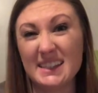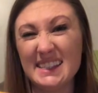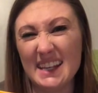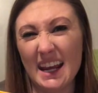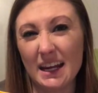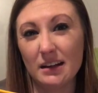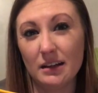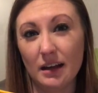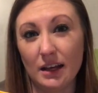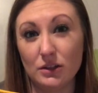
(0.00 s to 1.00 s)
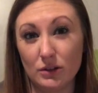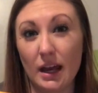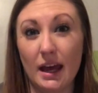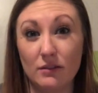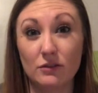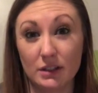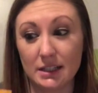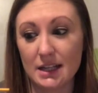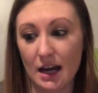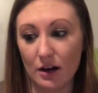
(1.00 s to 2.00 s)
stain, and you can
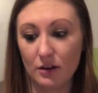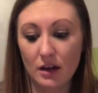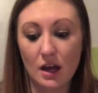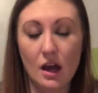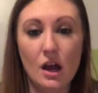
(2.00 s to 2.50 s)
really tell.